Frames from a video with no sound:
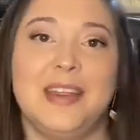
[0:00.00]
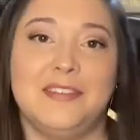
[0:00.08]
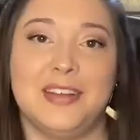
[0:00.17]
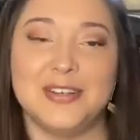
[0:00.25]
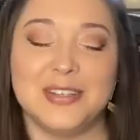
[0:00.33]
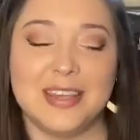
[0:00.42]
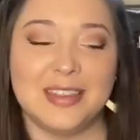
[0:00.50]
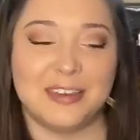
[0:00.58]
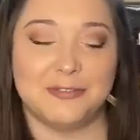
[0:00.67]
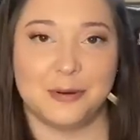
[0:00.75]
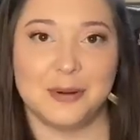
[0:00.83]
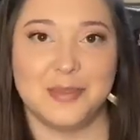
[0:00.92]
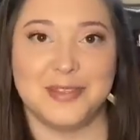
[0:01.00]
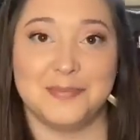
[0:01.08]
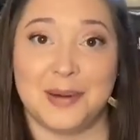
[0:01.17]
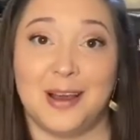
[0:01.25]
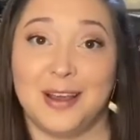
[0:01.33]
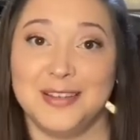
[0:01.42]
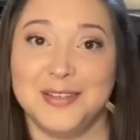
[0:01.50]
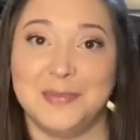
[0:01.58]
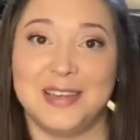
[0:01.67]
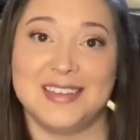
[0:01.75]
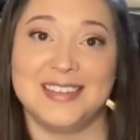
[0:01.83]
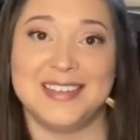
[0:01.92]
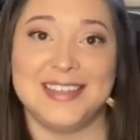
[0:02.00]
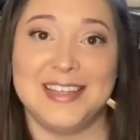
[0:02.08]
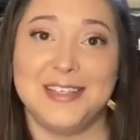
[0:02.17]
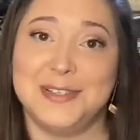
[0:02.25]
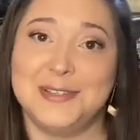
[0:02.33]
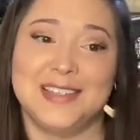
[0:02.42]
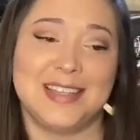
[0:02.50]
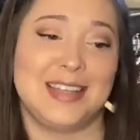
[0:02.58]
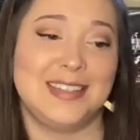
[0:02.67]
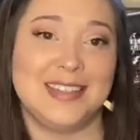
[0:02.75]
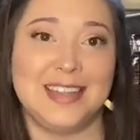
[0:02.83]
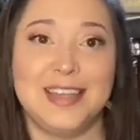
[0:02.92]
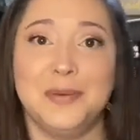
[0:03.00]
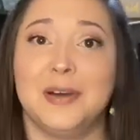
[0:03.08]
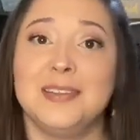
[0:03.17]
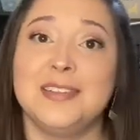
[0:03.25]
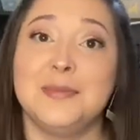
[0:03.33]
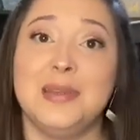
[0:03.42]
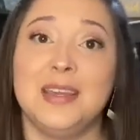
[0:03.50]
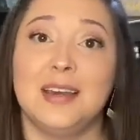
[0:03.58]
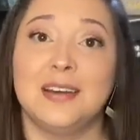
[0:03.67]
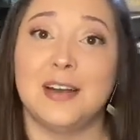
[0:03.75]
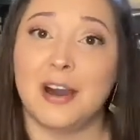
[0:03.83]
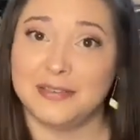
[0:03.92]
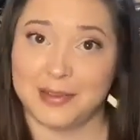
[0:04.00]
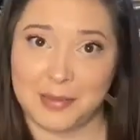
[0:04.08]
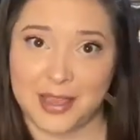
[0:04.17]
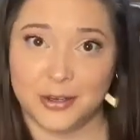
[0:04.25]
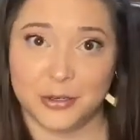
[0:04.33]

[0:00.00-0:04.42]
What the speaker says: eventually they form this bond because Tito decides that he wants to be a coffin maker